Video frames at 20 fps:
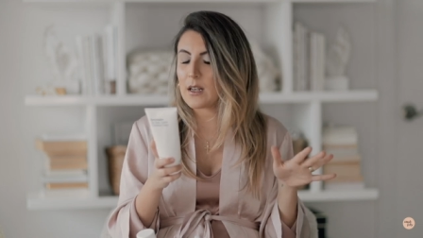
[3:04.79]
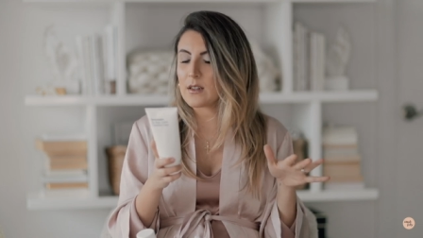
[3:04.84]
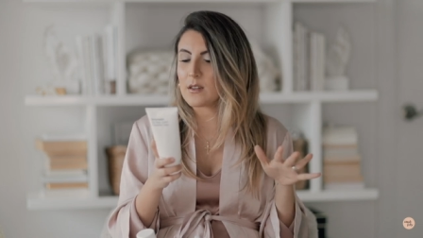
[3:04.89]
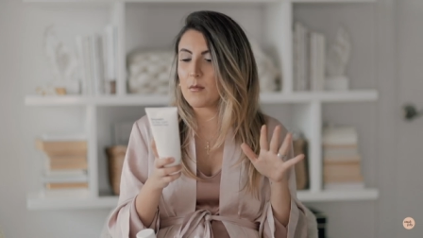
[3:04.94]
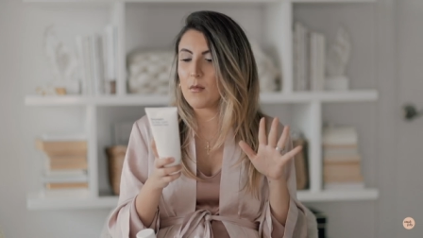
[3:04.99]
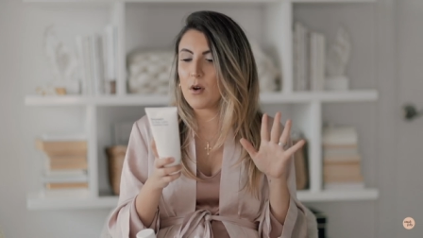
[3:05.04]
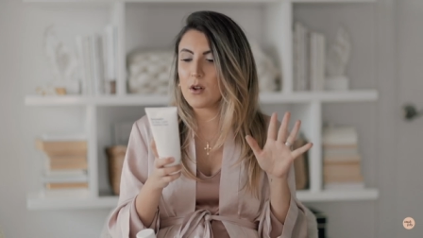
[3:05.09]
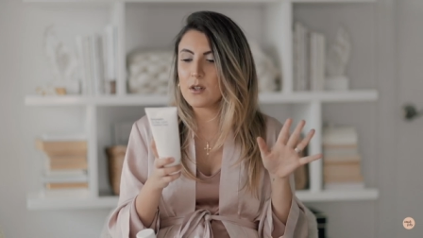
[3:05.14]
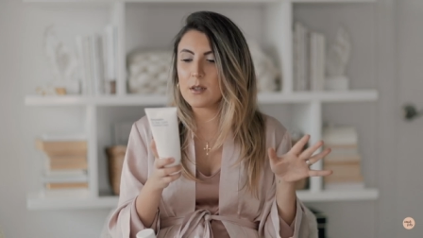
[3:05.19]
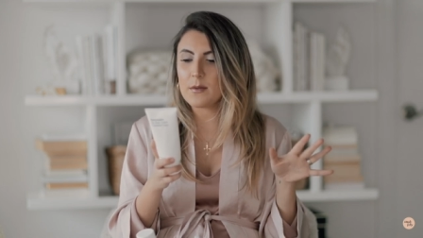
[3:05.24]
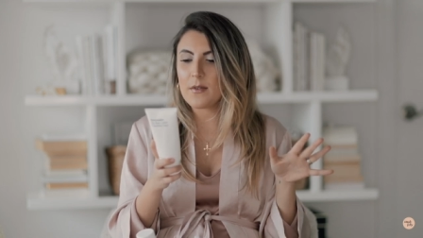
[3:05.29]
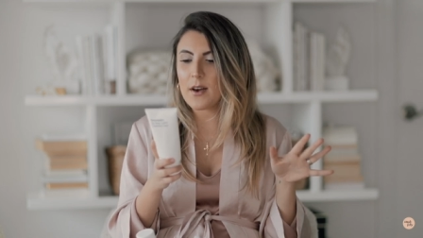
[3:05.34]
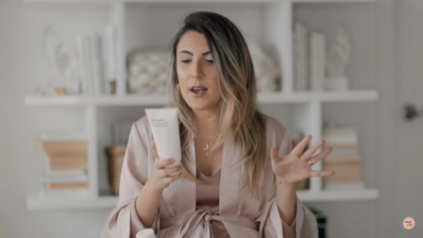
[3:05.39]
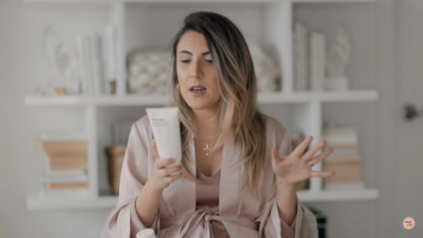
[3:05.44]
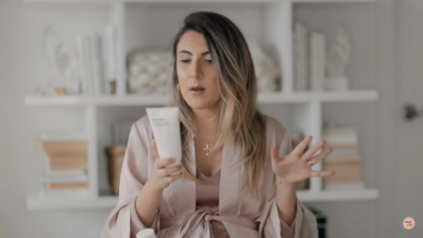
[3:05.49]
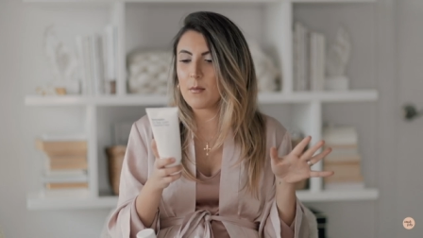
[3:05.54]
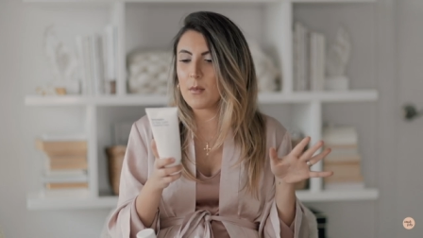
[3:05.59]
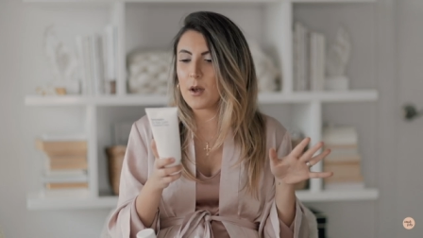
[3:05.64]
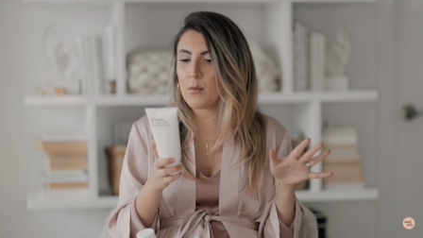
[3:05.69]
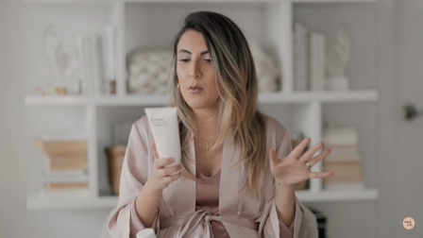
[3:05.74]
It's a
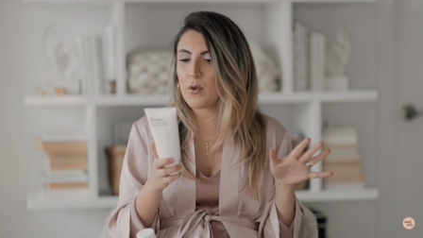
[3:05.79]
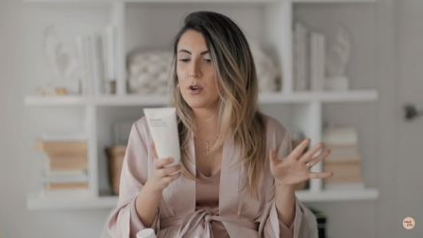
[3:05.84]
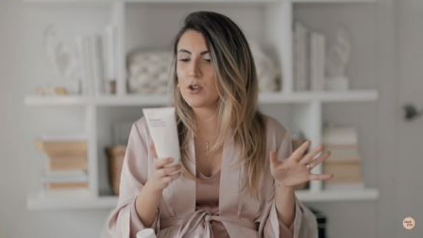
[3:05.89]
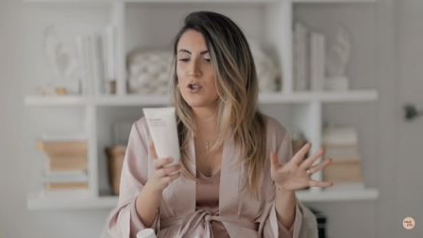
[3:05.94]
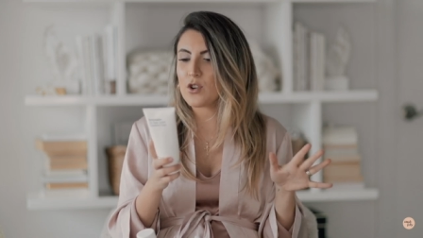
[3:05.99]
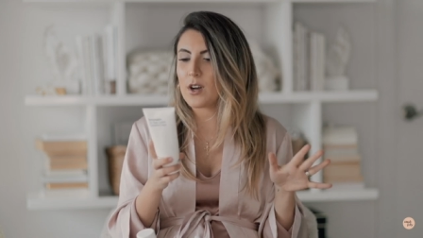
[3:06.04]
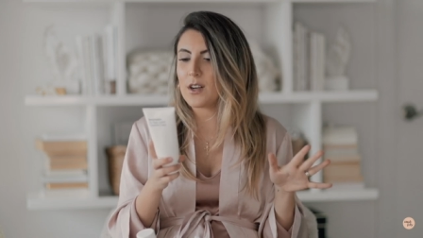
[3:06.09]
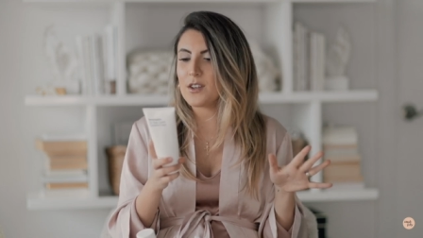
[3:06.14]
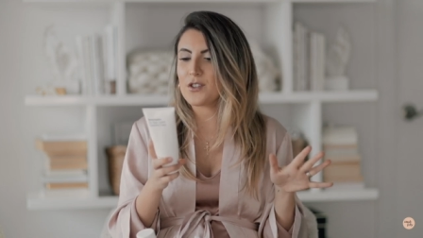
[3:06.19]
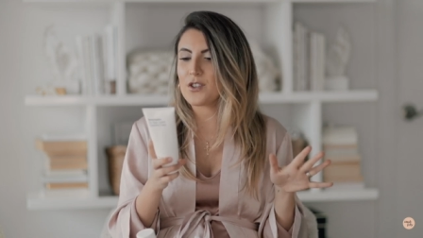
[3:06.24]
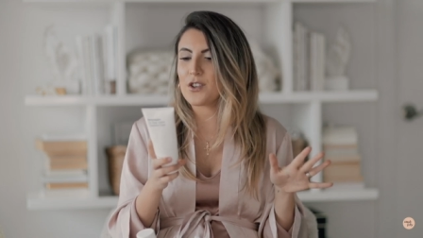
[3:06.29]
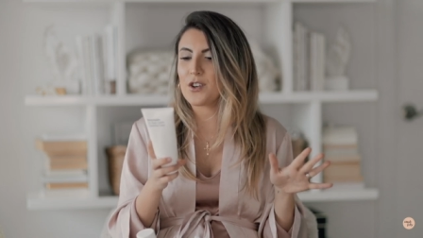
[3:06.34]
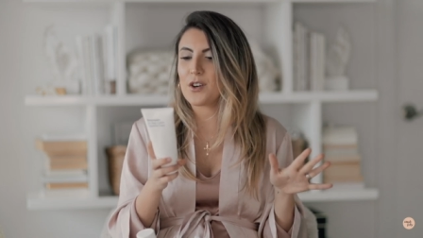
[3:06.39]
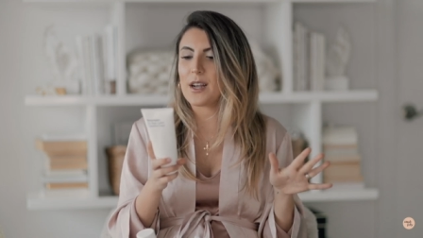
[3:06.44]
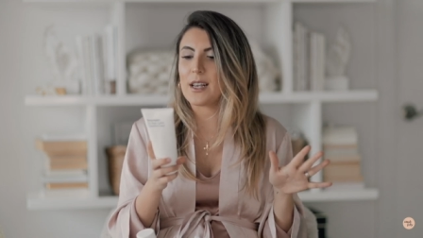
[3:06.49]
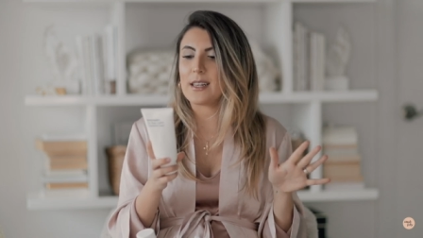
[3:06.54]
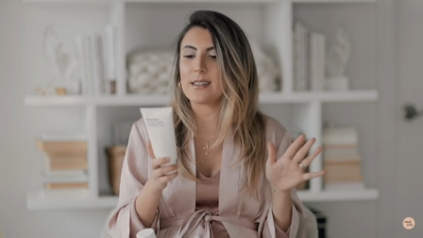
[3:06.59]
multivitamin moisturizer.